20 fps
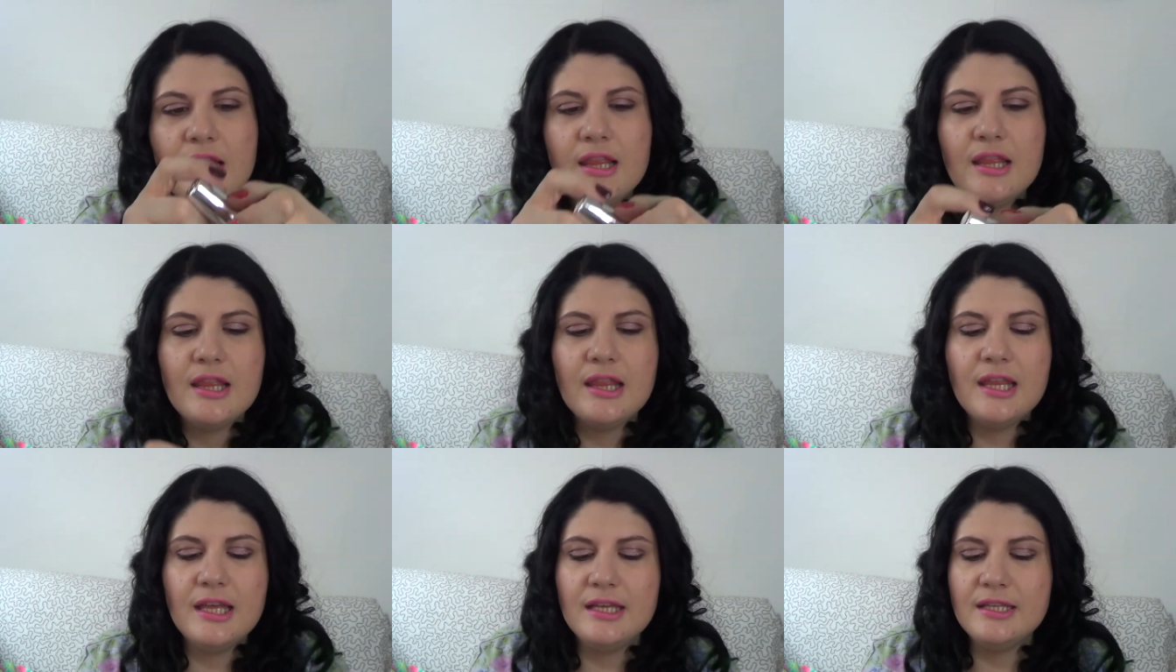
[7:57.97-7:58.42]

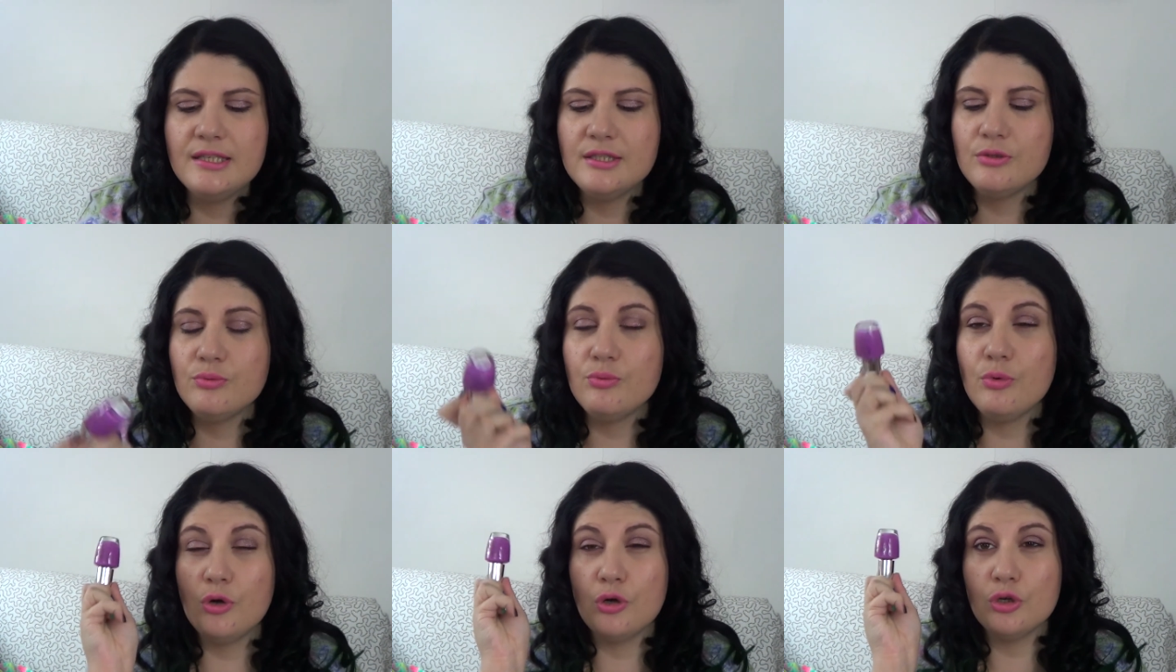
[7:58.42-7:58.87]

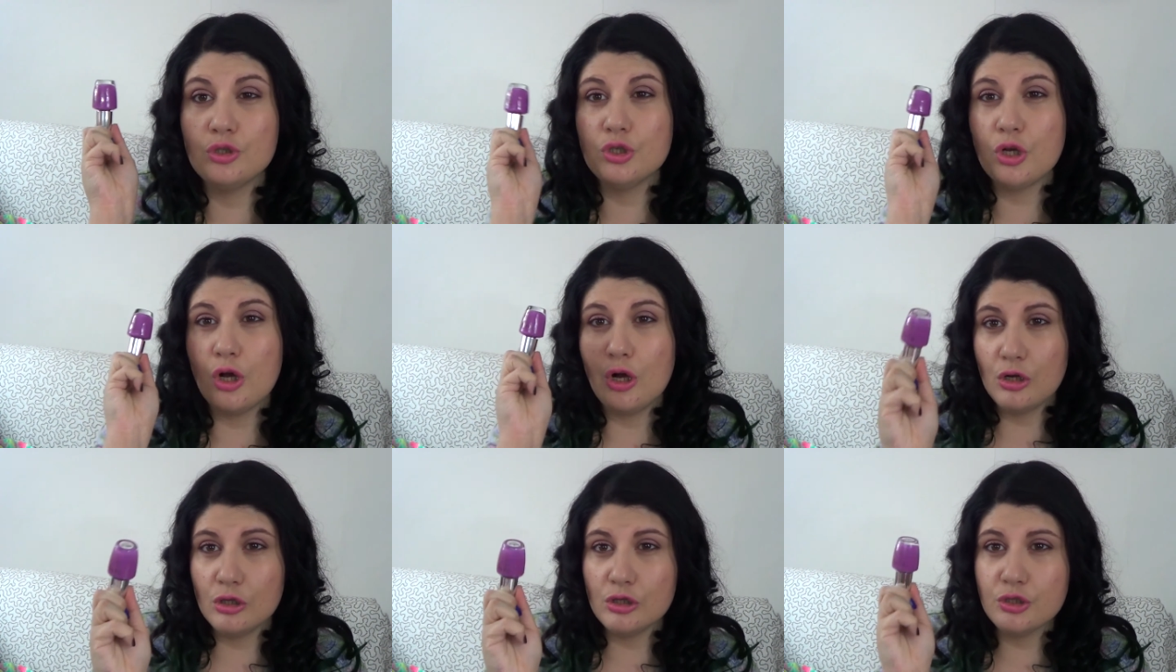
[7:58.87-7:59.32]
This was
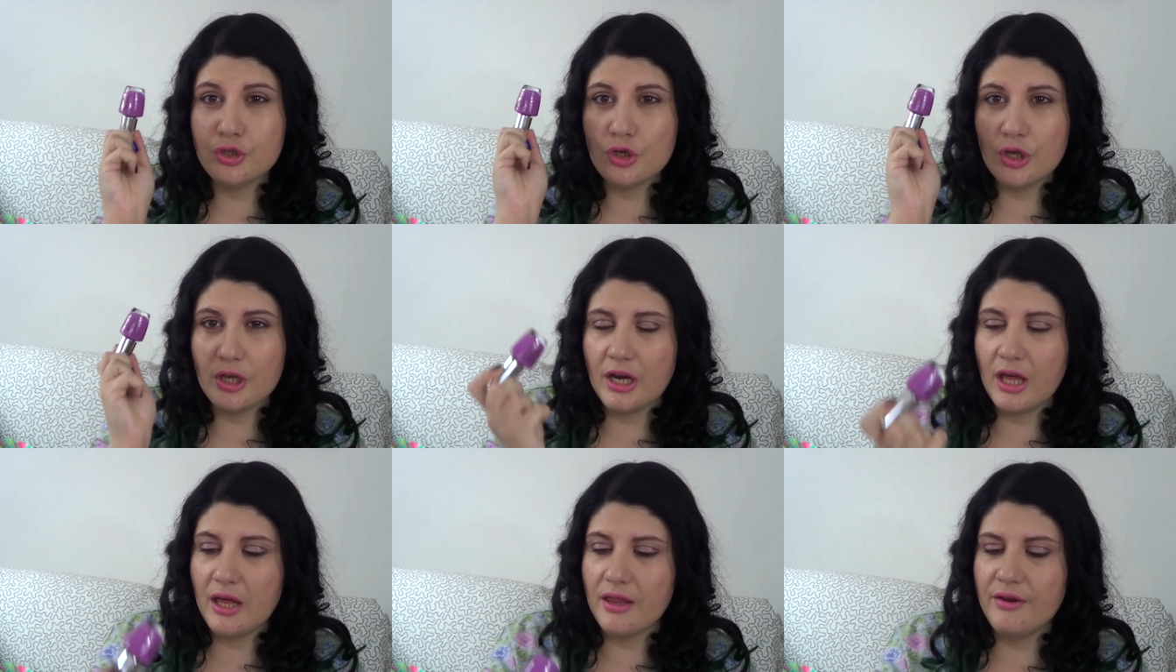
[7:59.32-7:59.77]
also
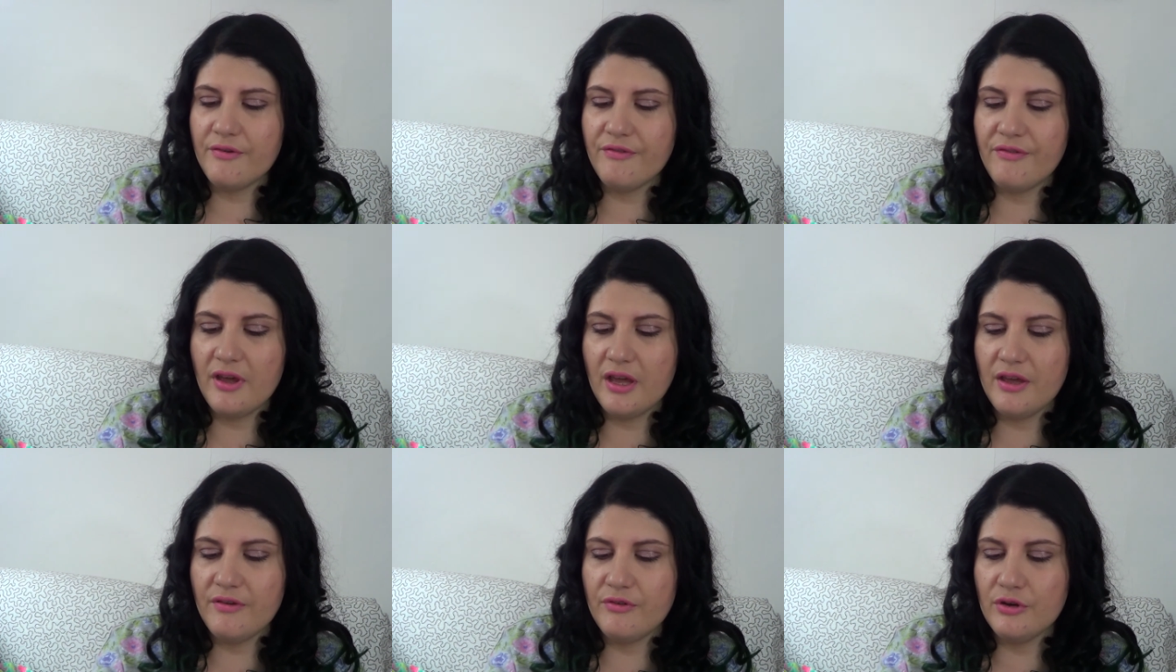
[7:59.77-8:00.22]
another
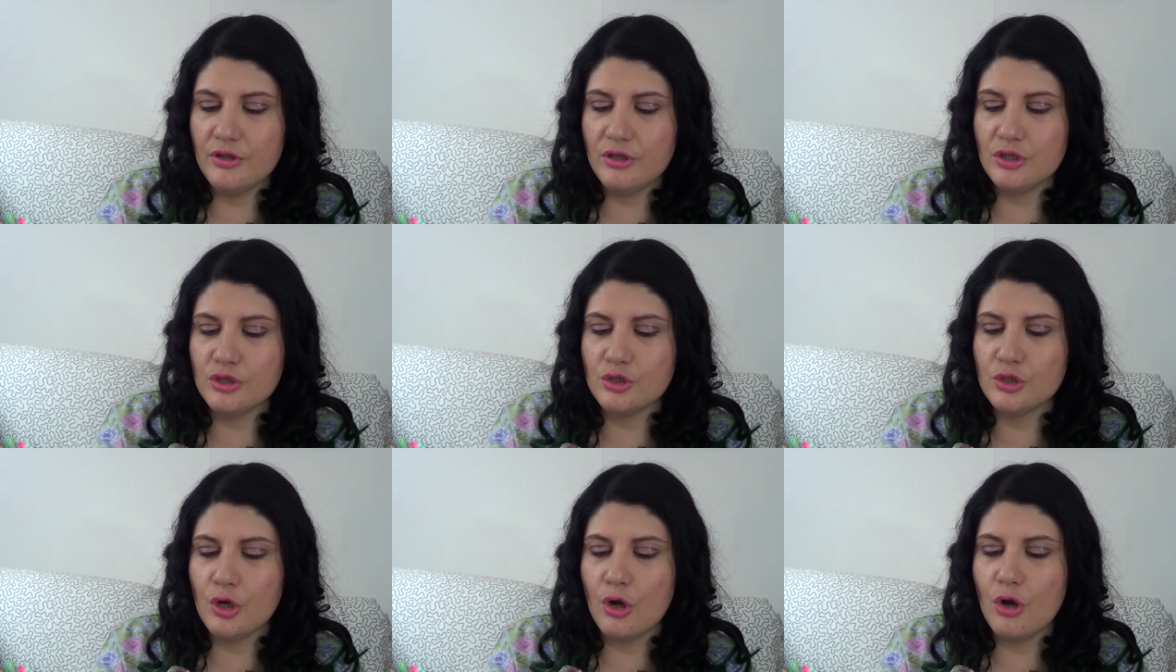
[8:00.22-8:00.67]
favorite.
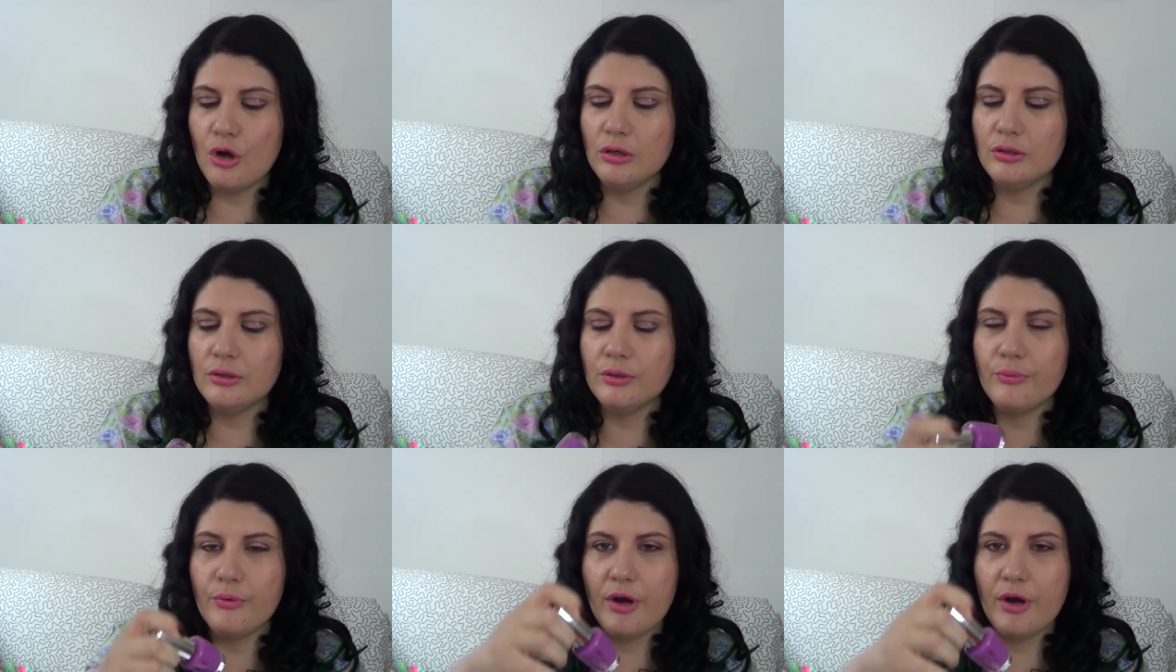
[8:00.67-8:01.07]
It's called